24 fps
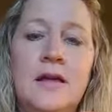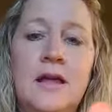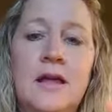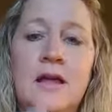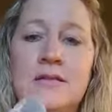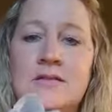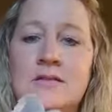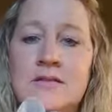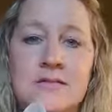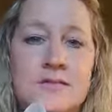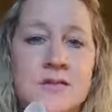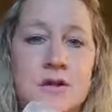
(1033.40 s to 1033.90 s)

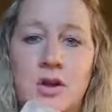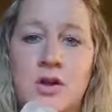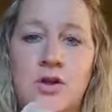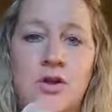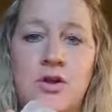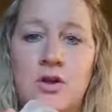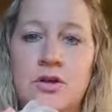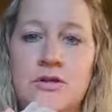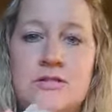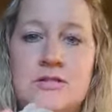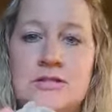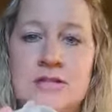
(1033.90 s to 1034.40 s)
it's a
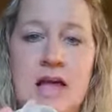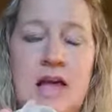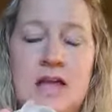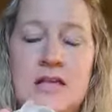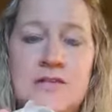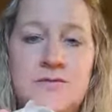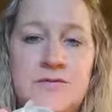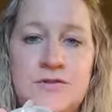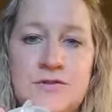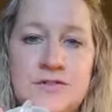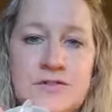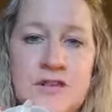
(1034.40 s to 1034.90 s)
good
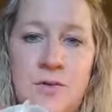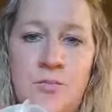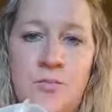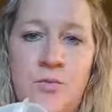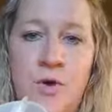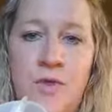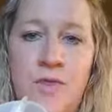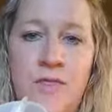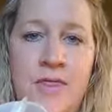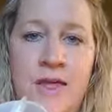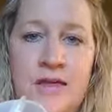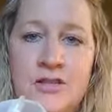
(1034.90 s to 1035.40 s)
size for
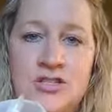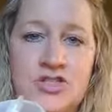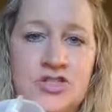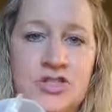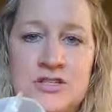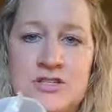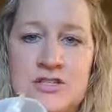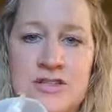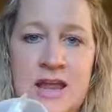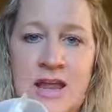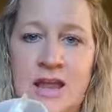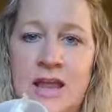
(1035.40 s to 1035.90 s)
someone that's
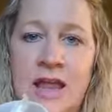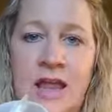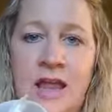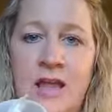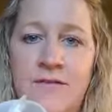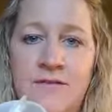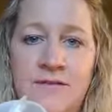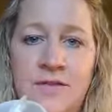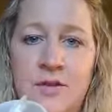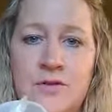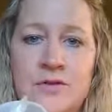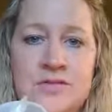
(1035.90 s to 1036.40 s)
just
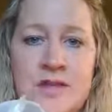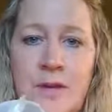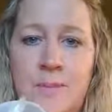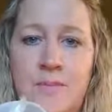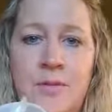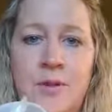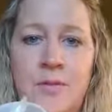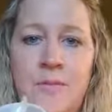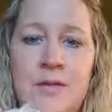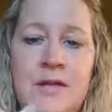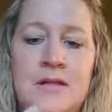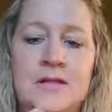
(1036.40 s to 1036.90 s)
taking a few
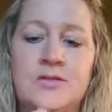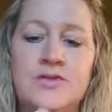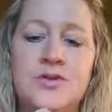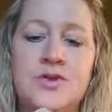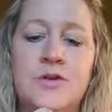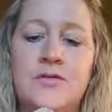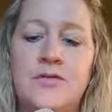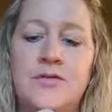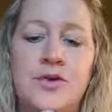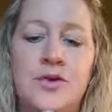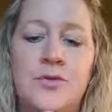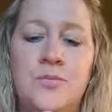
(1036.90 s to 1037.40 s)
supplements
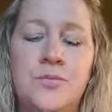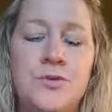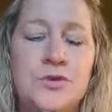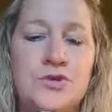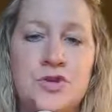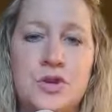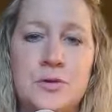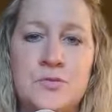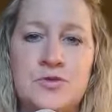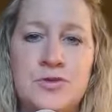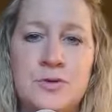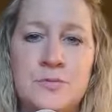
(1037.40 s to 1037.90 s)
or a few
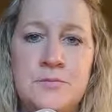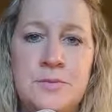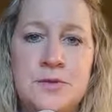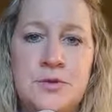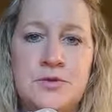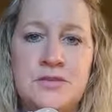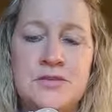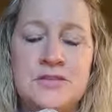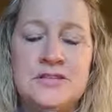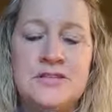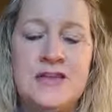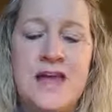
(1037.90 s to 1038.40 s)
prescription
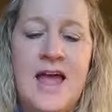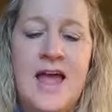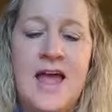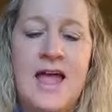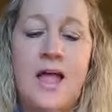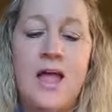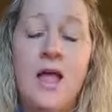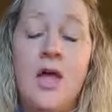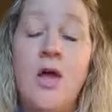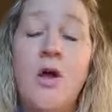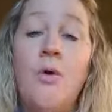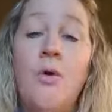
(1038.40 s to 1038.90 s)
pills a
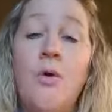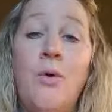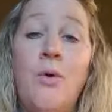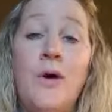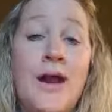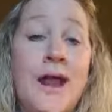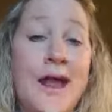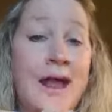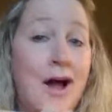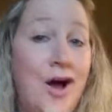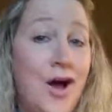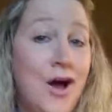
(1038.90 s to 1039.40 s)
day.
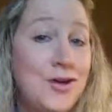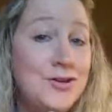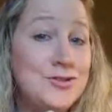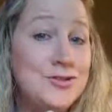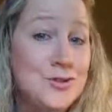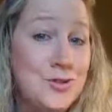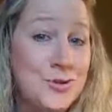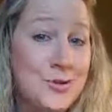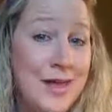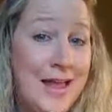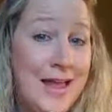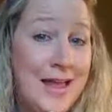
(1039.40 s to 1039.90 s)
What I
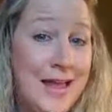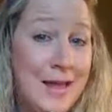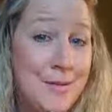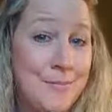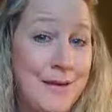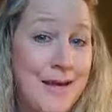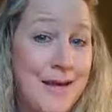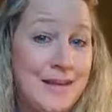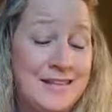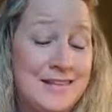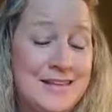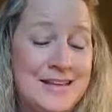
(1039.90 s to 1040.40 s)
also like
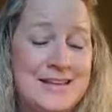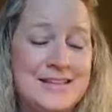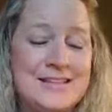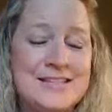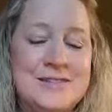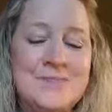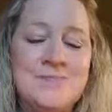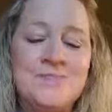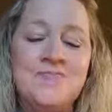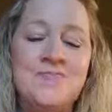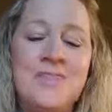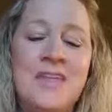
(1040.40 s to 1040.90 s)
about
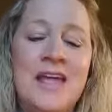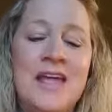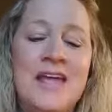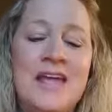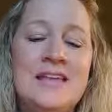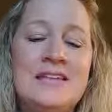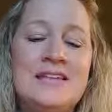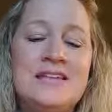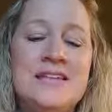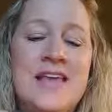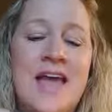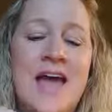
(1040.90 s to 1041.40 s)
this
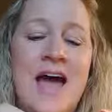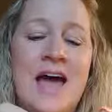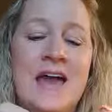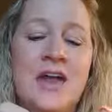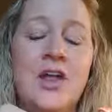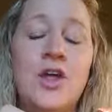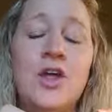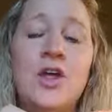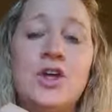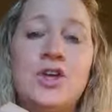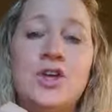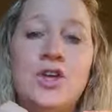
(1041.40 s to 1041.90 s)
is
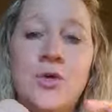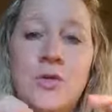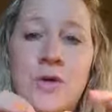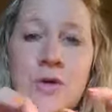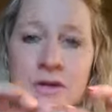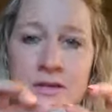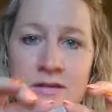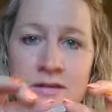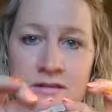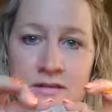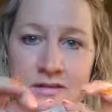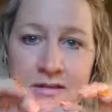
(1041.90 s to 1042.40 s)
that you
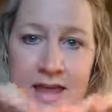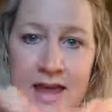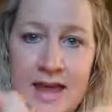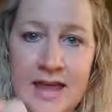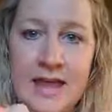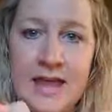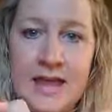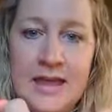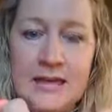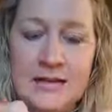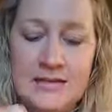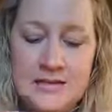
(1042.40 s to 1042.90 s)
can
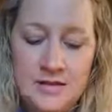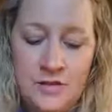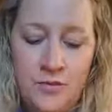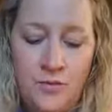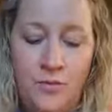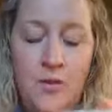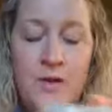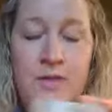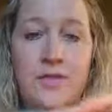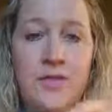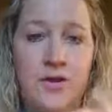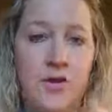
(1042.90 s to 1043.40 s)
take it
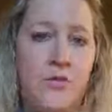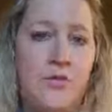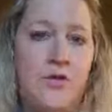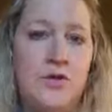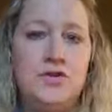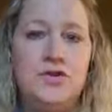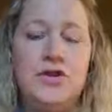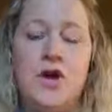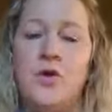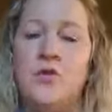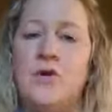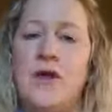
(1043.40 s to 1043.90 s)
with you. If
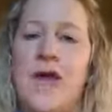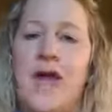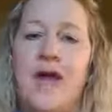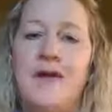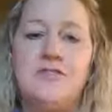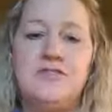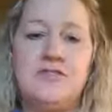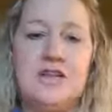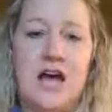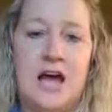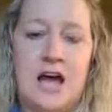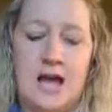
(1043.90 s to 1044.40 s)
you don't
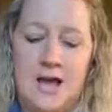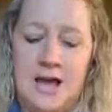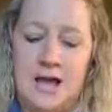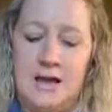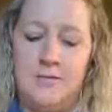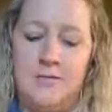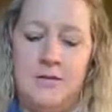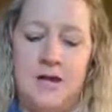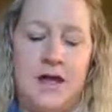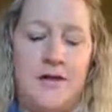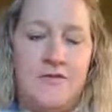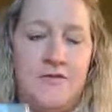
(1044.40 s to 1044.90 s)
have
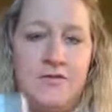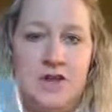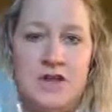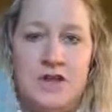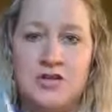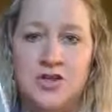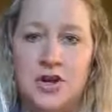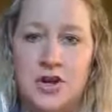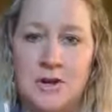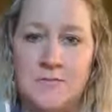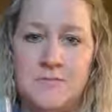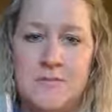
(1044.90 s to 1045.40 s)
time,
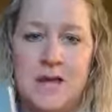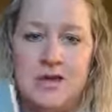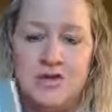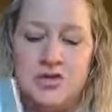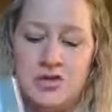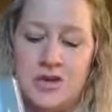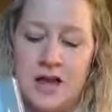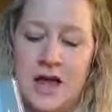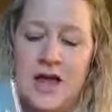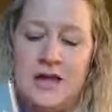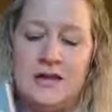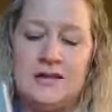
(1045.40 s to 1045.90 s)
everything's already
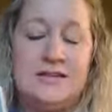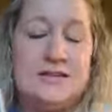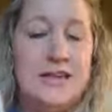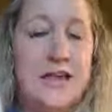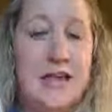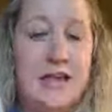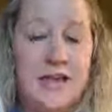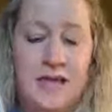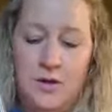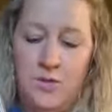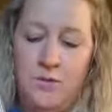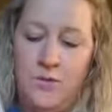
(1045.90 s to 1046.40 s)
measured out,
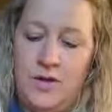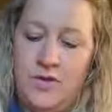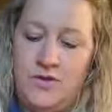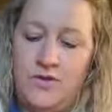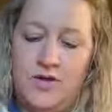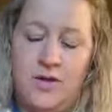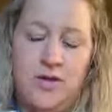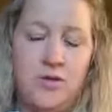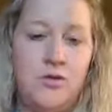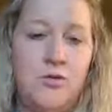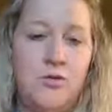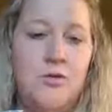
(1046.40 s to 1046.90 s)
take it
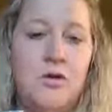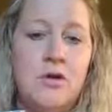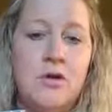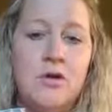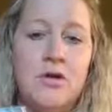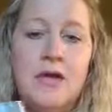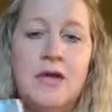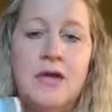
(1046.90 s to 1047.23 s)
with you